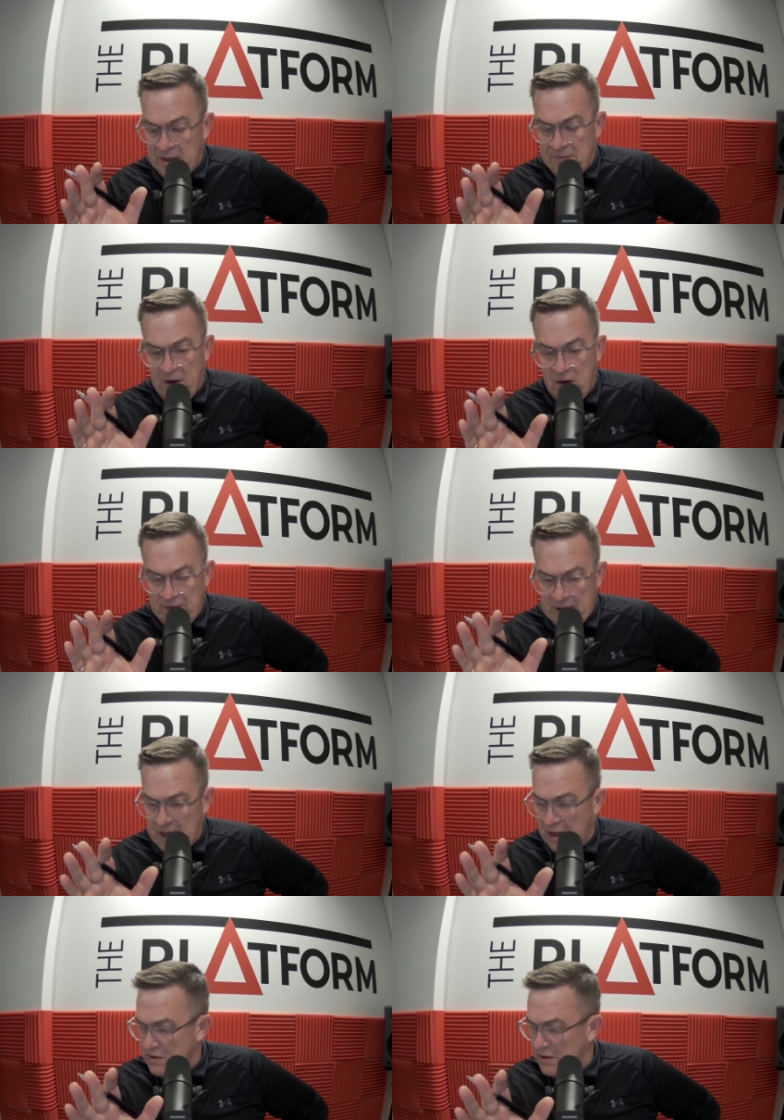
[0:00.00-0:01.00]
involving
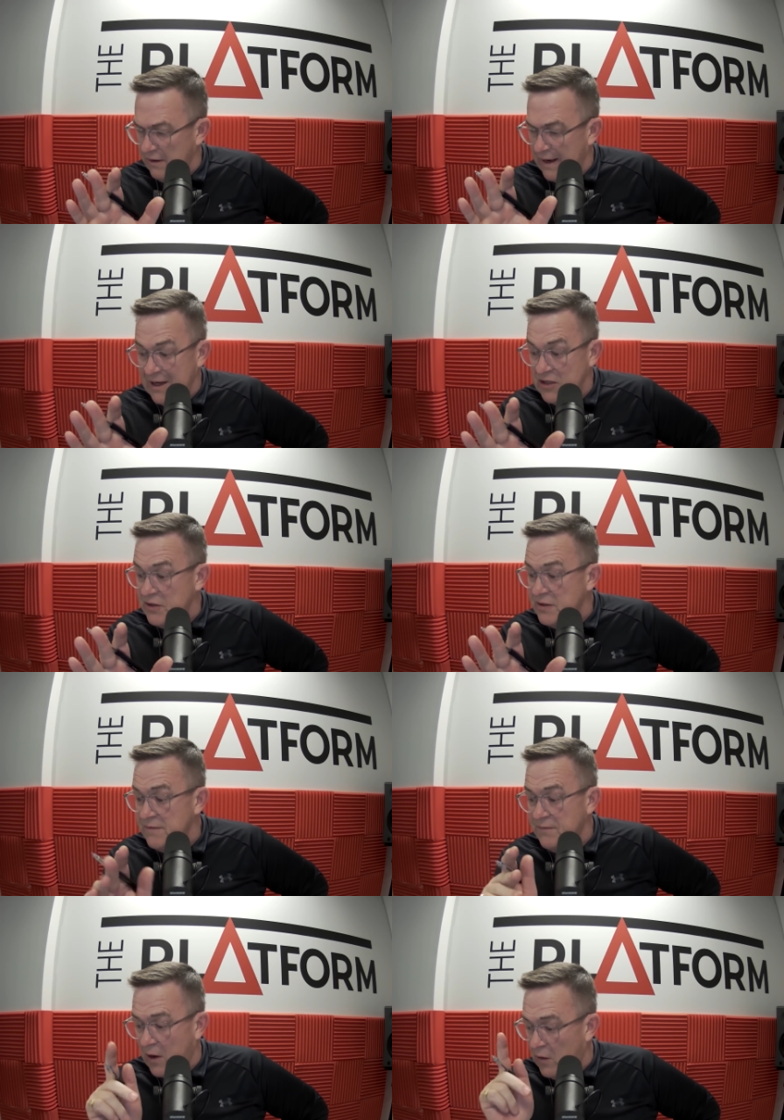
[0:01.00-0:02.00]
culture and issues
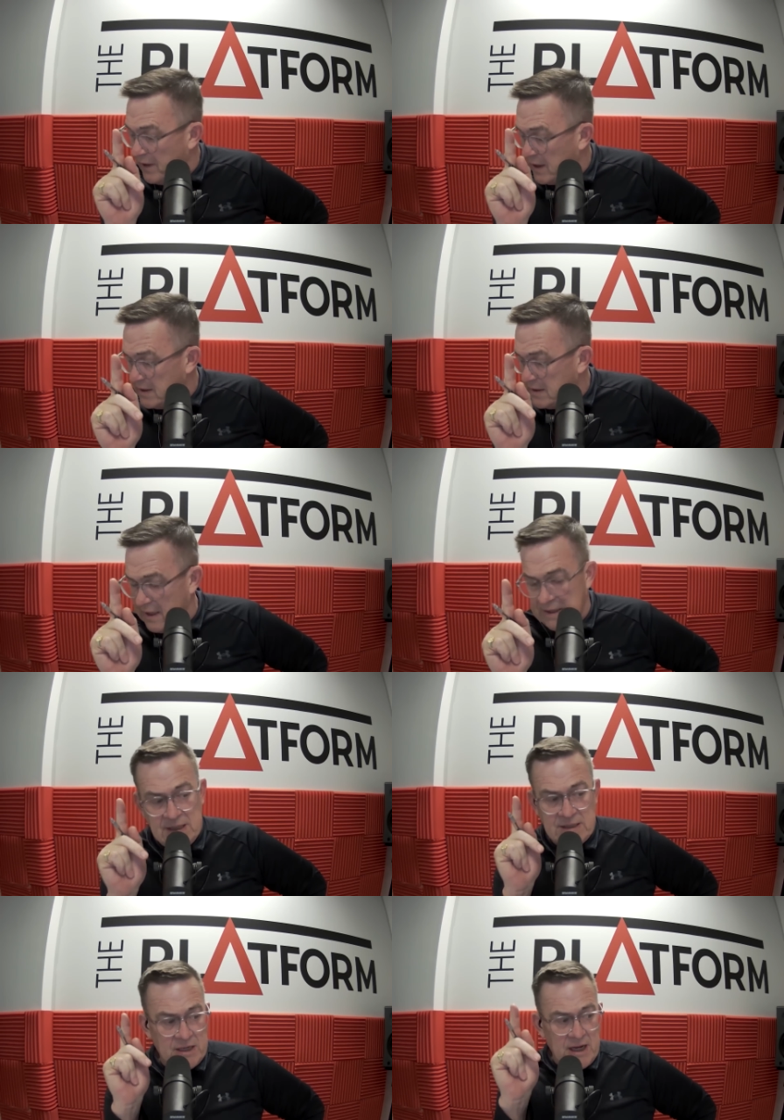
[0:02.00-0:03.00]
involving sex
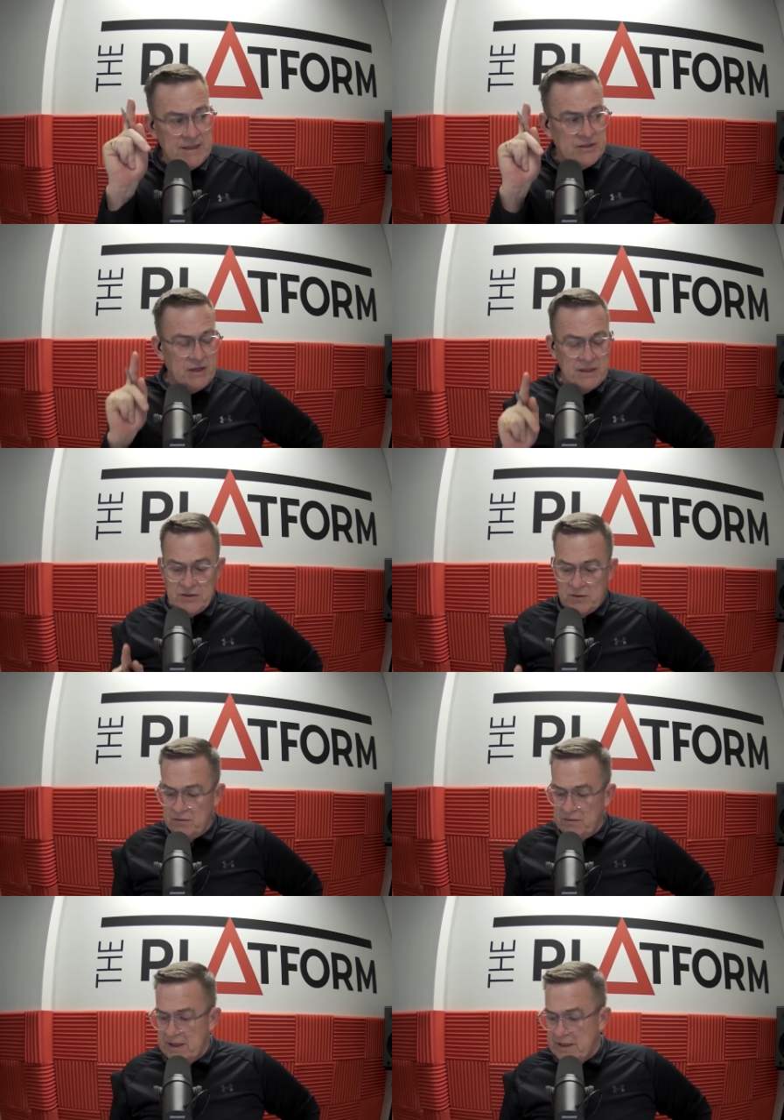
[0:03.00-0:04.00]
education. I saw a
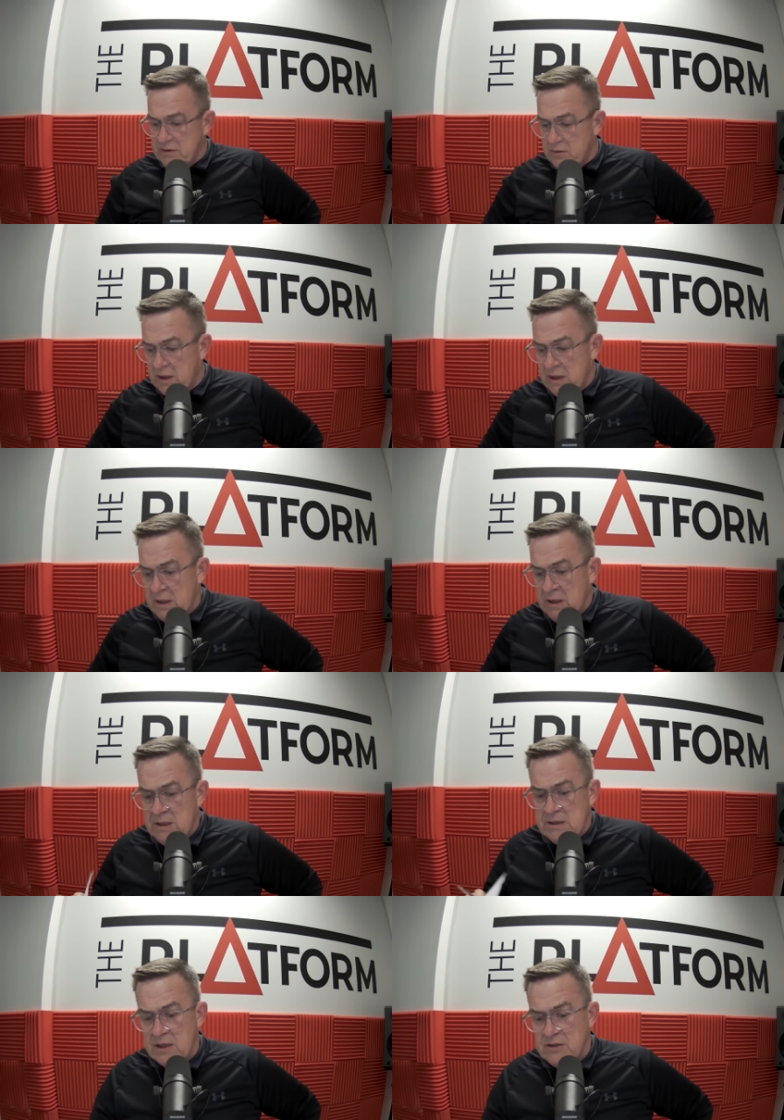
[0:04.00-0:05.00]
release or a
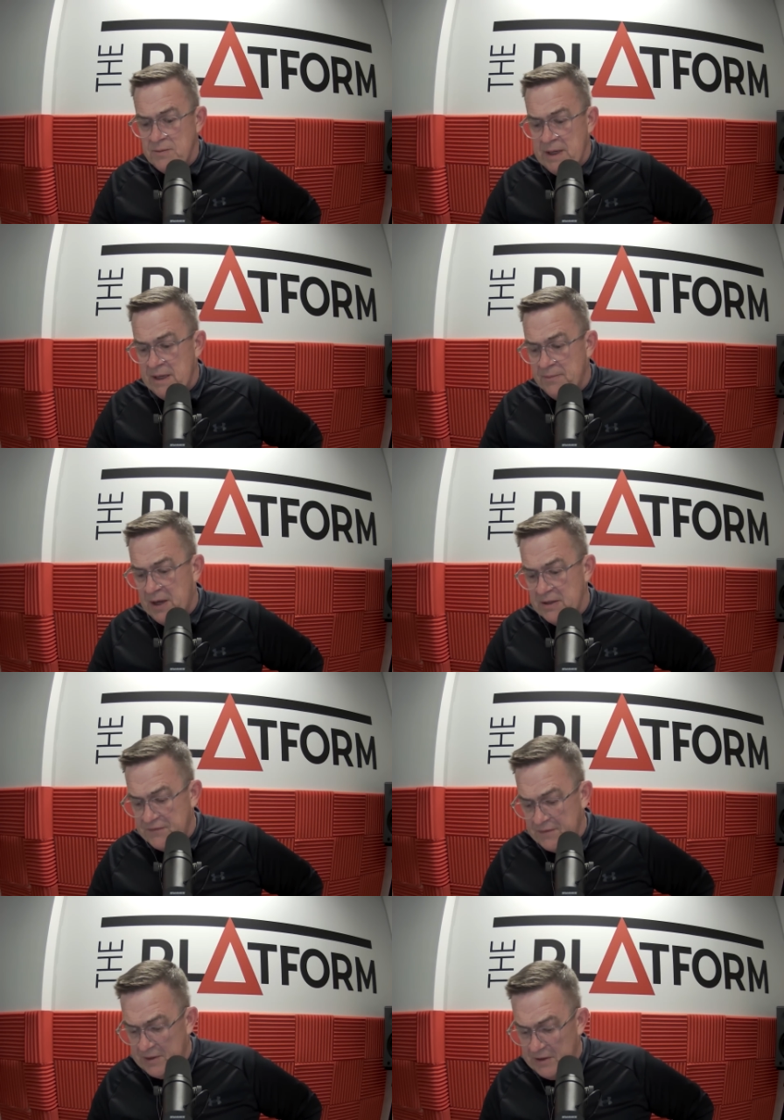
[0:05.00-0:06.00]
social media post
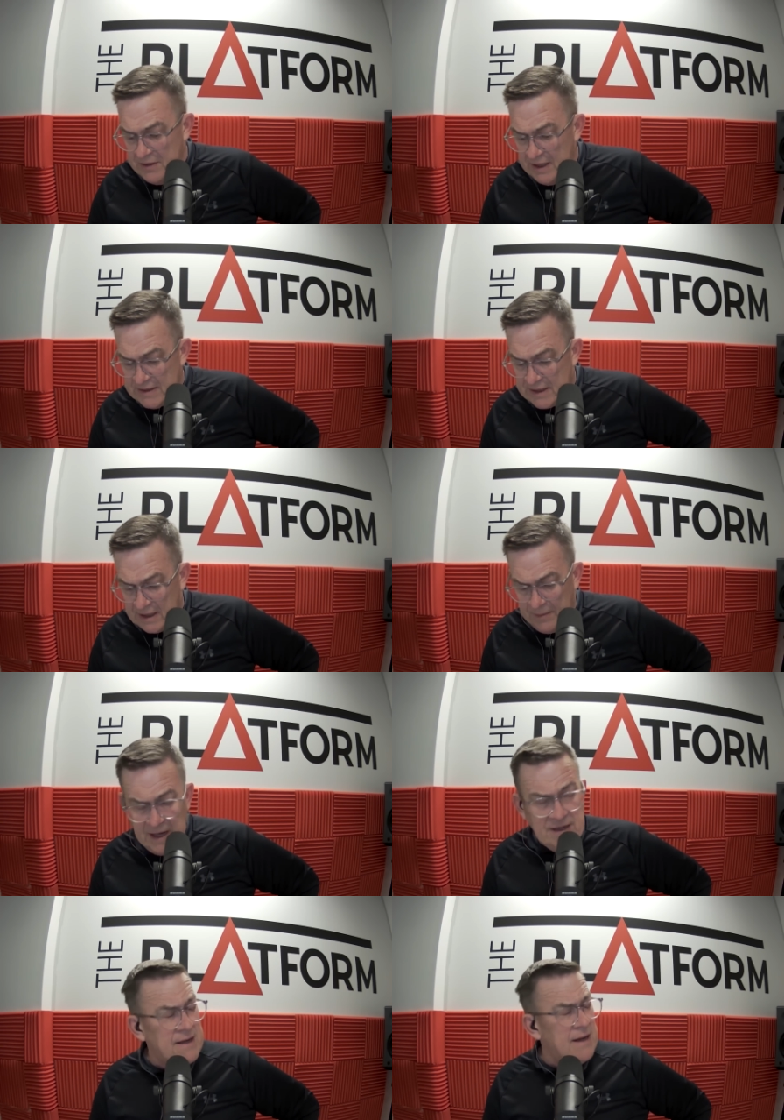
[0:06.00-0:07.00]
from you yesterday
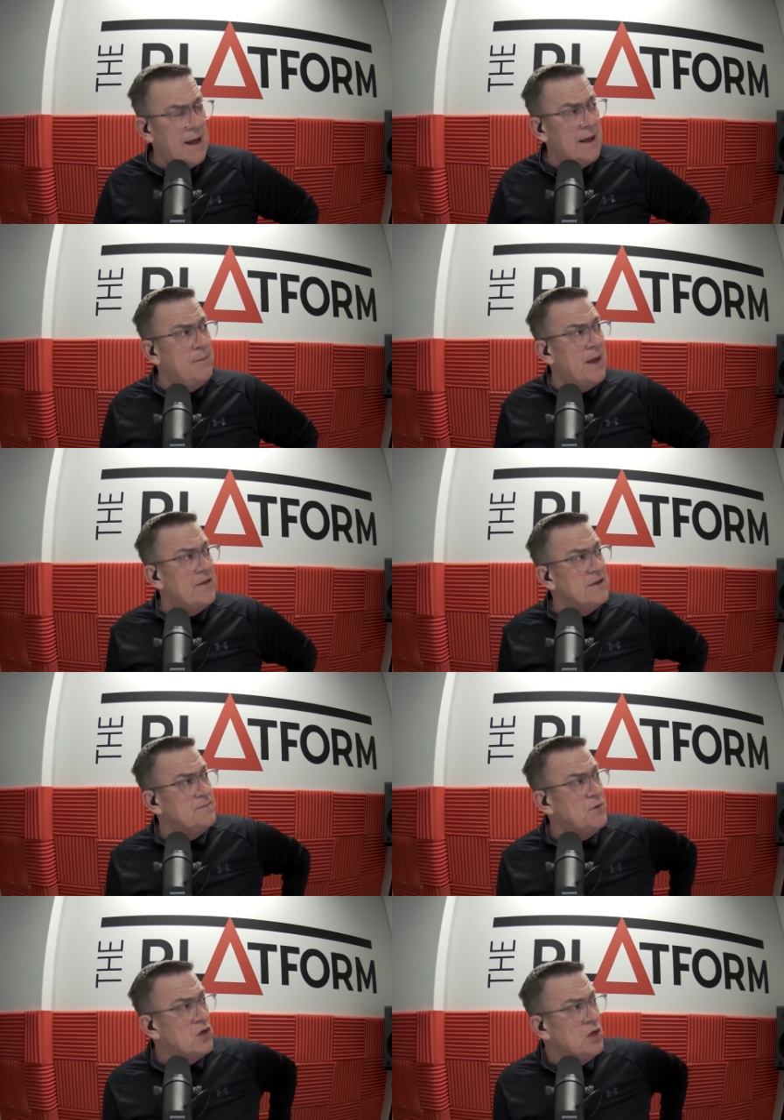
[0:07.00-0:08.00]
about this
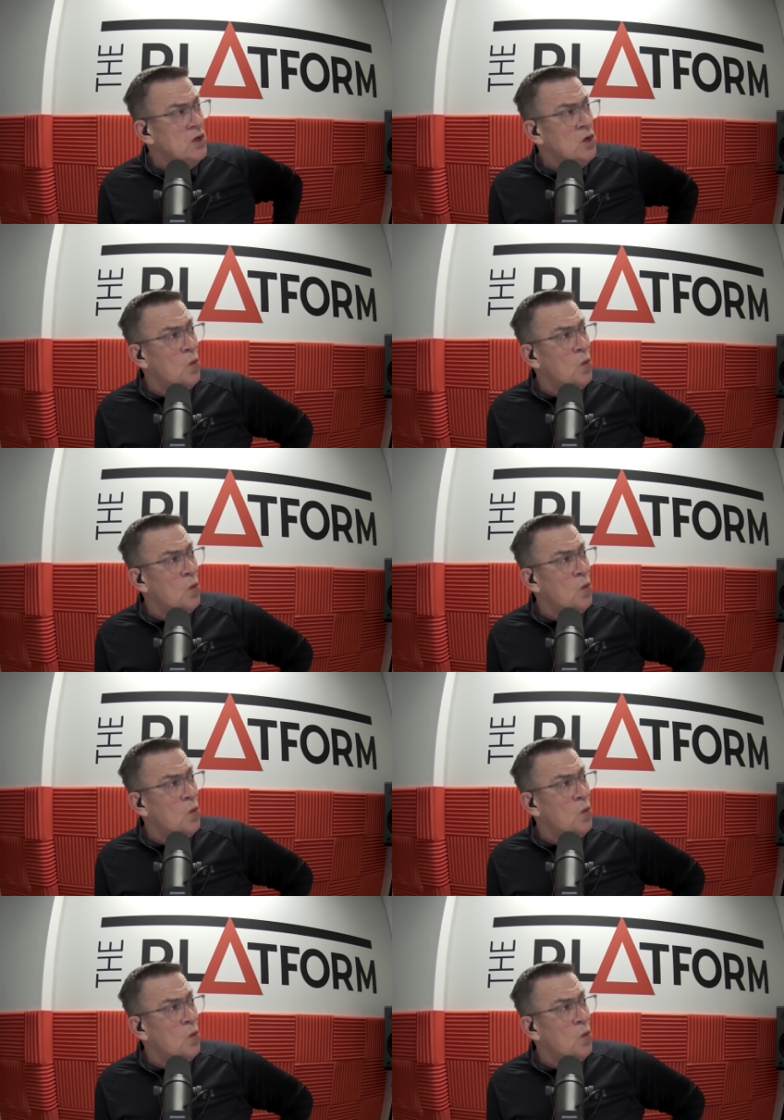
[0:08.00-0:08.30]
book,